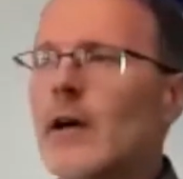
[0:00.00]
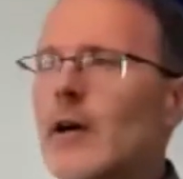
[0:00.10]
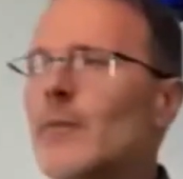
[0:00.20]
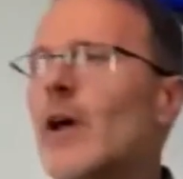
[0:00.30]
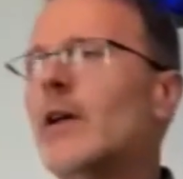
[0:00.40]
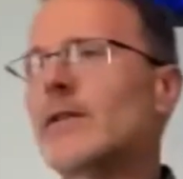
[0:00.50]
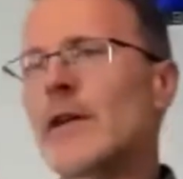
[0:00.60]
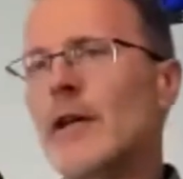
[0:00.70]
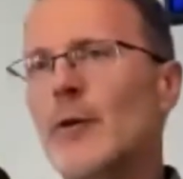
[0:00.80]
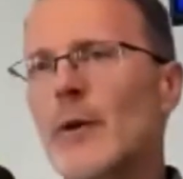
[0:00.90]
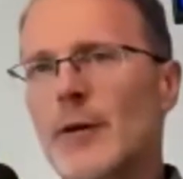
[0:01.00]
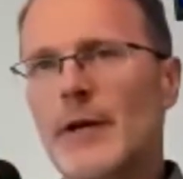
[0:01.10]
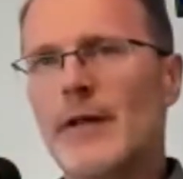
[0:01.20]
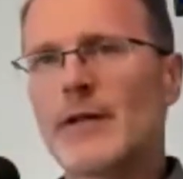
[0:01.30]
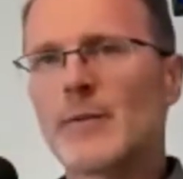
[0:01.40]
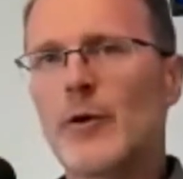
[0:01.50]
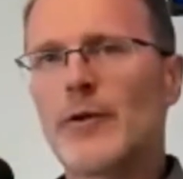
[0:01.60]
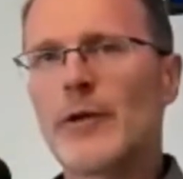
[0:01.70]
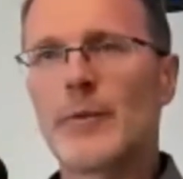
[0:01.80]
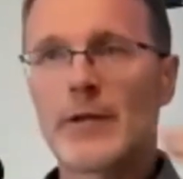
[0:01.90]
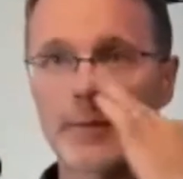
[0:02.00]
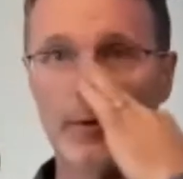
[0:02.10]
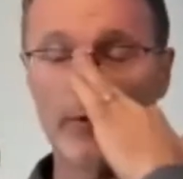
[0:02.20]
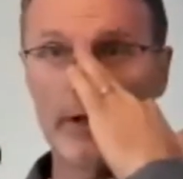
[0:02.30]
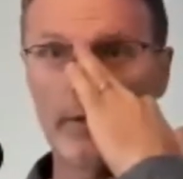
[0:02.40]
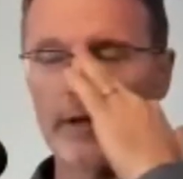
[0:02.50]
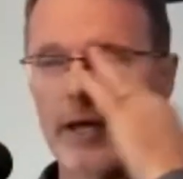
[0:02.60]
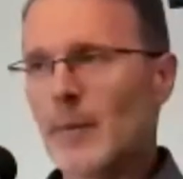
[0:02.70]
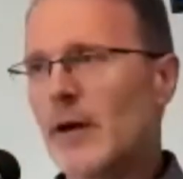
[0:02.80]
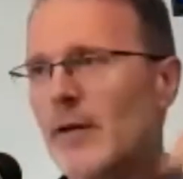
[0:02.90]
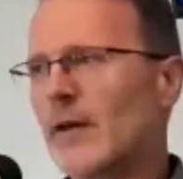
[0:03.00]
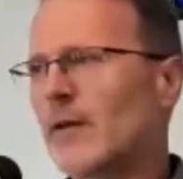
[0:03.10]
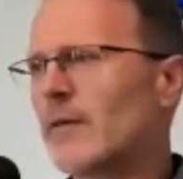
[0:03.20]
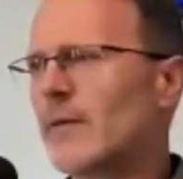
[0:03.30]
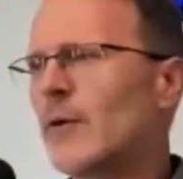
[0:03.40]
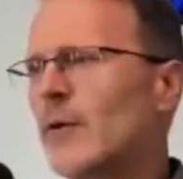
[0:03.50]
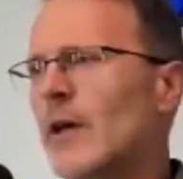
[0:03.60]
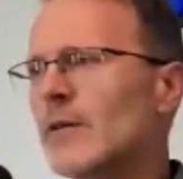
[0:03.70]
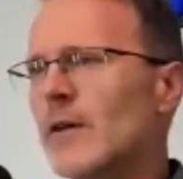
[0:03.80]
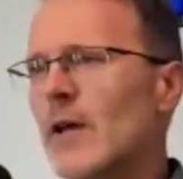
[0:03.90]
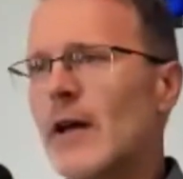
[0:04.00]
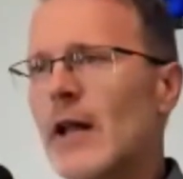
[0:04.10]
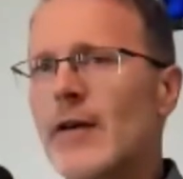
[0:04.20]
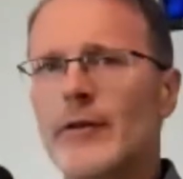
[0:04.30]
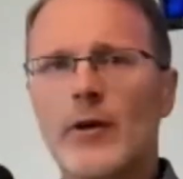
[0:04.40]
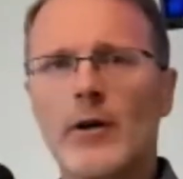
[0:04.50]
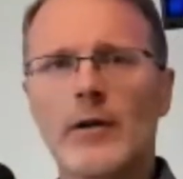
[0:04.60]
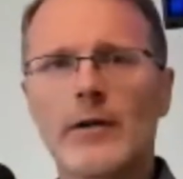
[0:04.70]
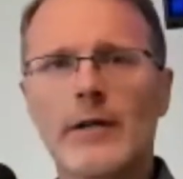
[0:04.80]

I'm not necessarily recommending this movie, but this movie came out, I think, 2009, Avatar.